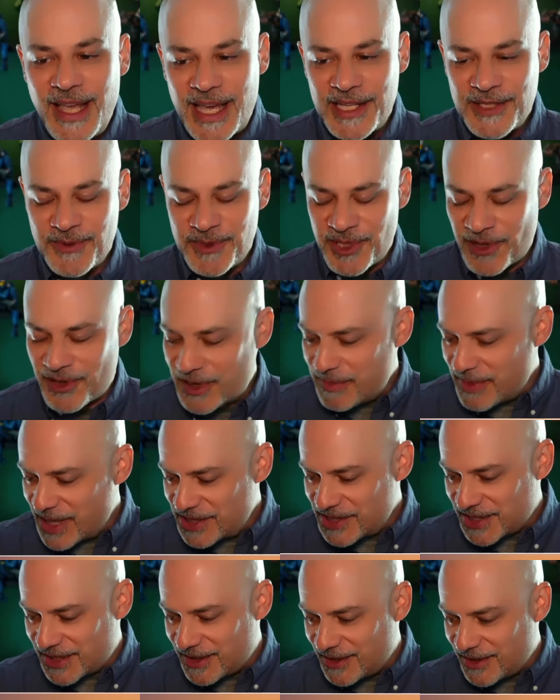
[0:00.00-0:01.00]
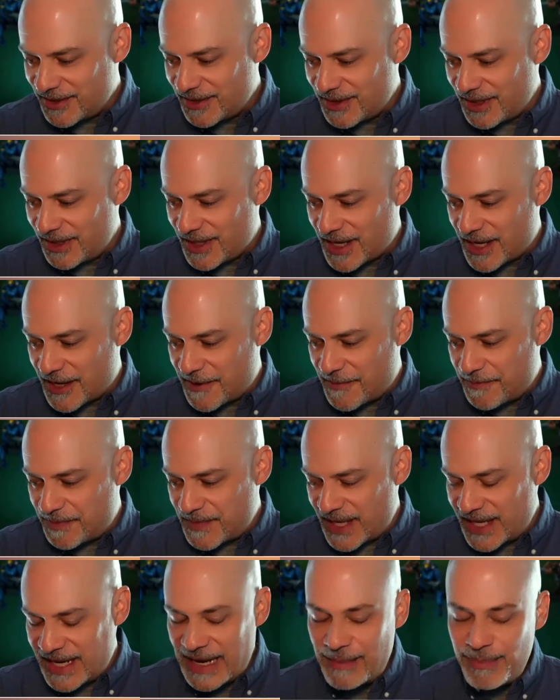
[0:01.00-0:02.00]
as was already mentioned,
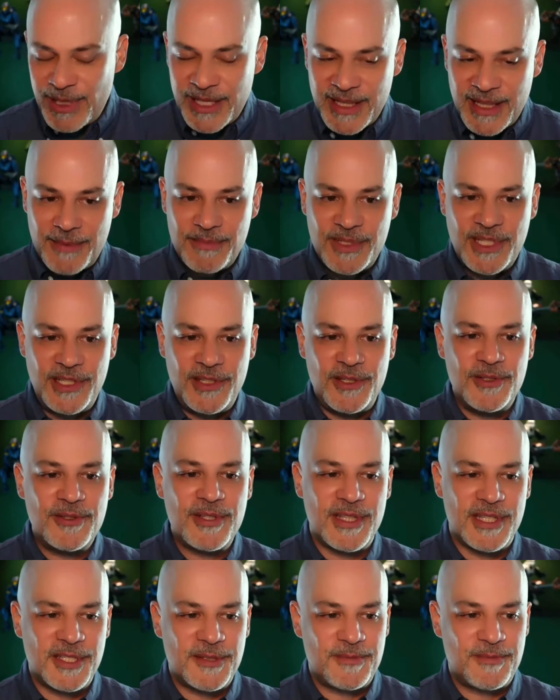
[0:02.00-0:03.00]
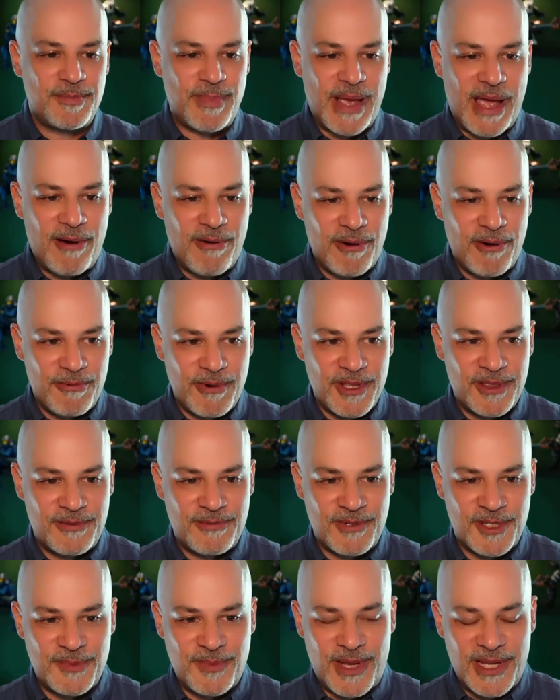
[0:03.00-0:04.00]
enabling them to use this power
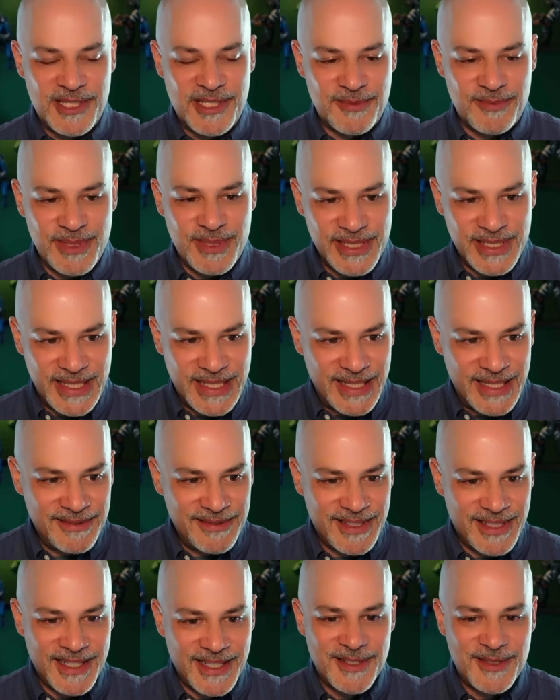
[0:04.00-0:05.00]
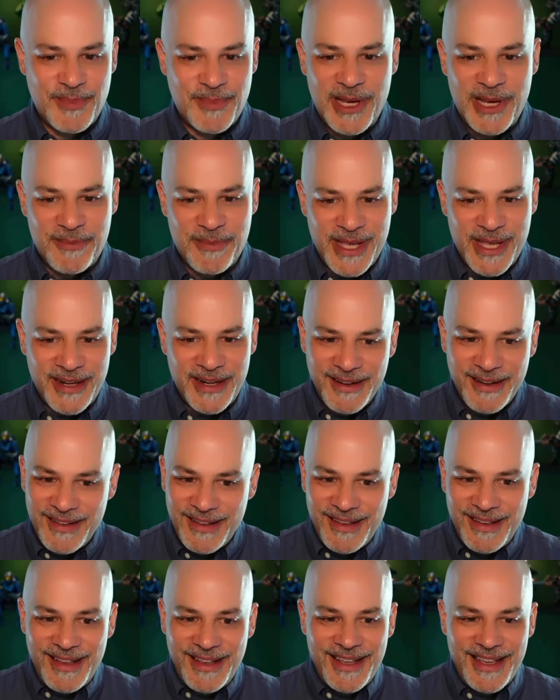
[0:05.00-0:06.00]
with responsibility, like Spider-Man
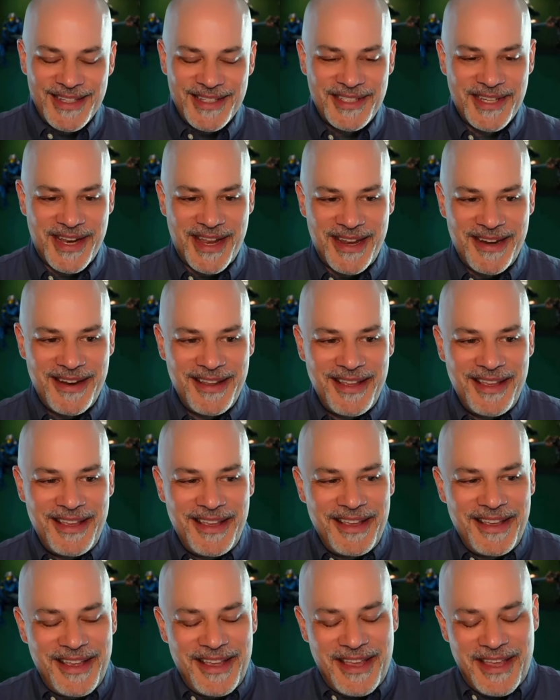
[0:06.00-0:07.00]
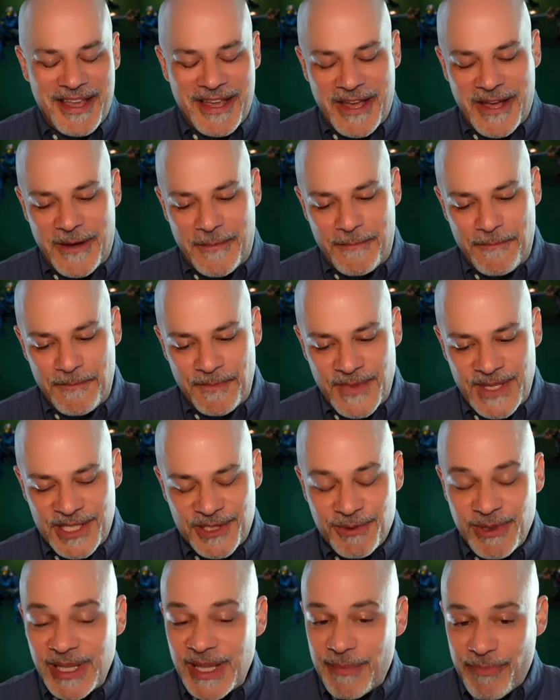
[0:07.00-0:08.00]
has said,
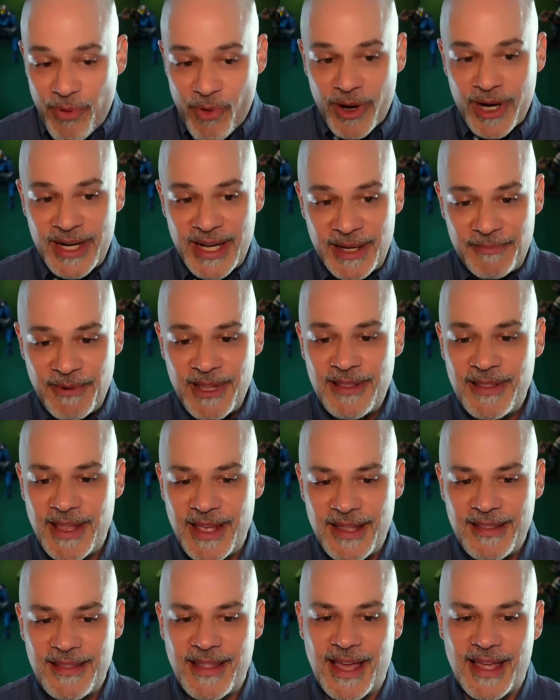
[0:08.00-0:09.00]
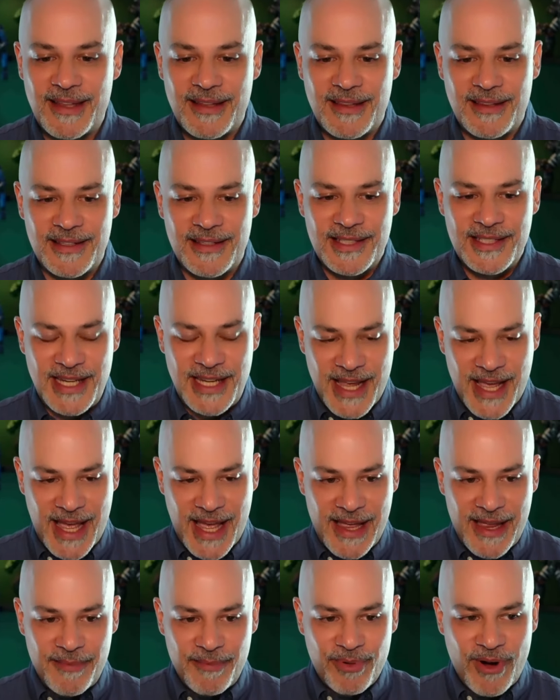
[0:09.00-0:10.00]
is really important. And we think that the
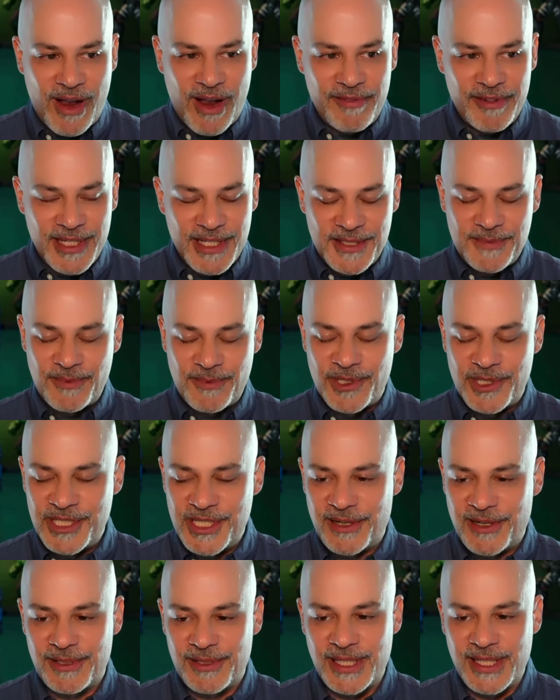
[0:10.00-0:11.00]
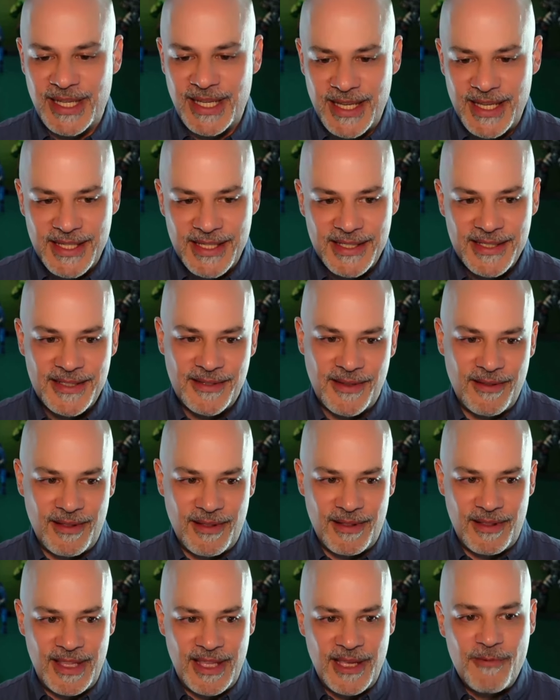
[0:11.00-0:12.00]
CAI and provenance more generally is
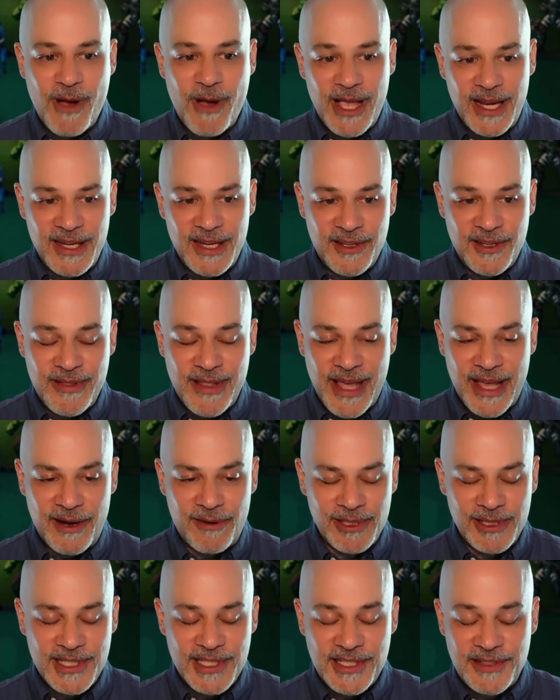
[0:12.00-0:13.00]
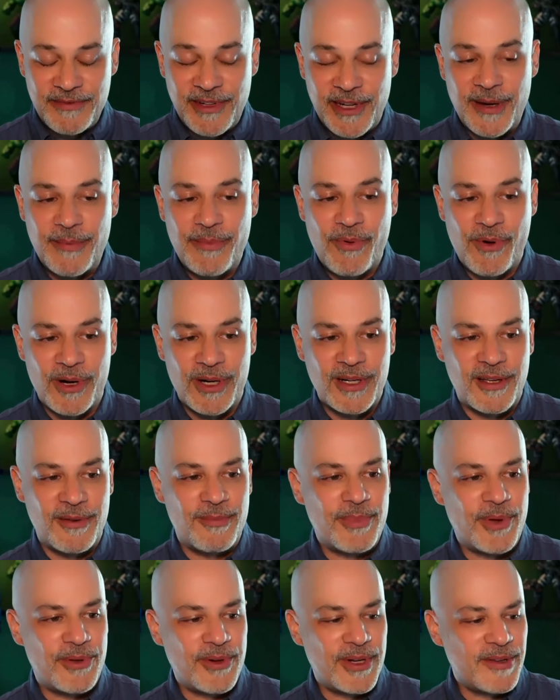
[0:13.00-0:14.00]
the way to do that, or at least a very important
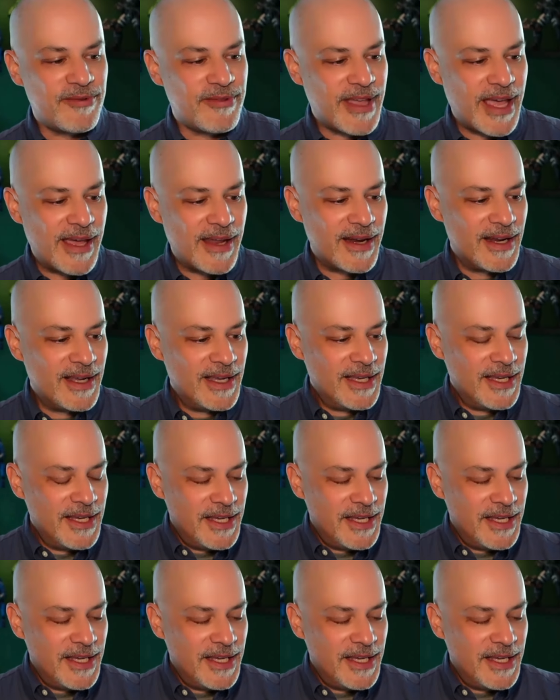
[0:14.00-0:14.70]
component of that.